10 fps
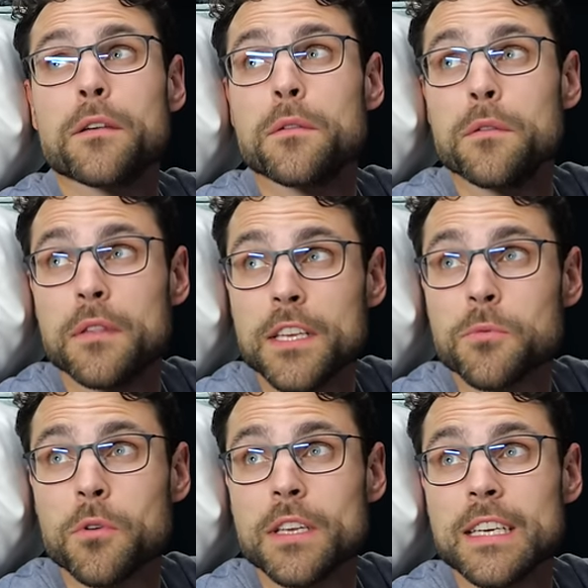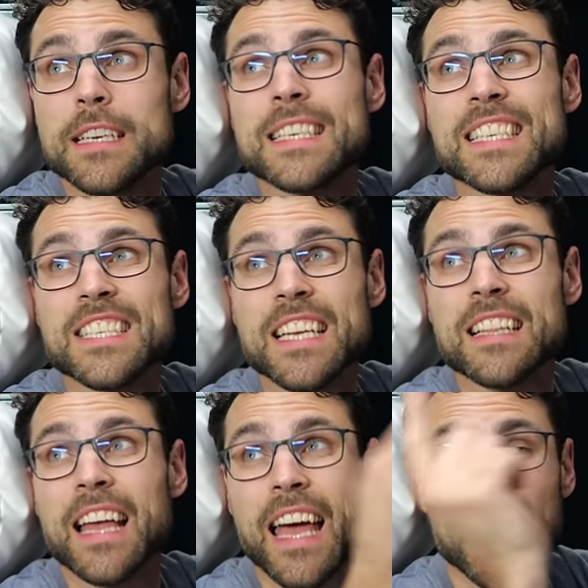This one here
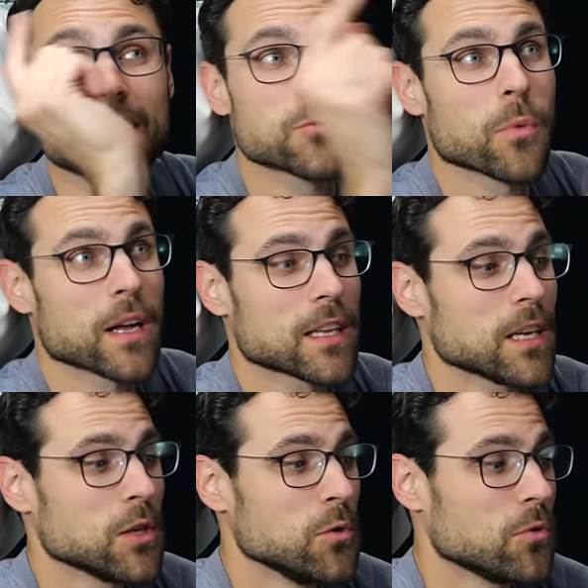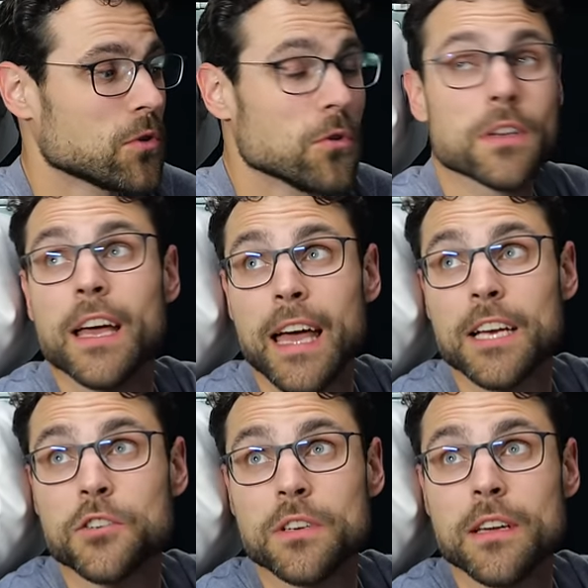still has one you could
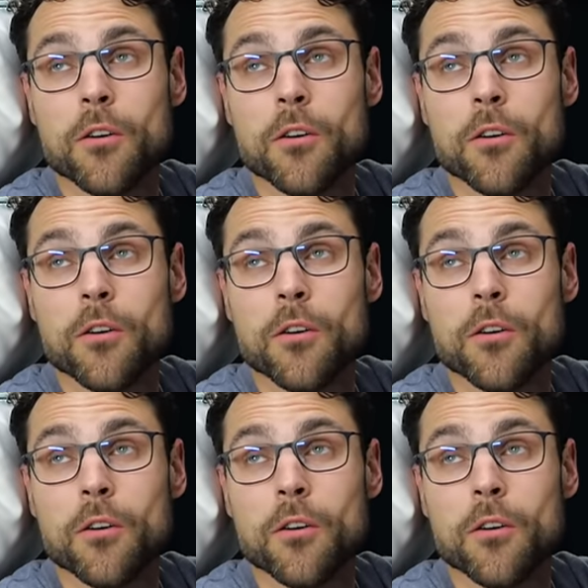actually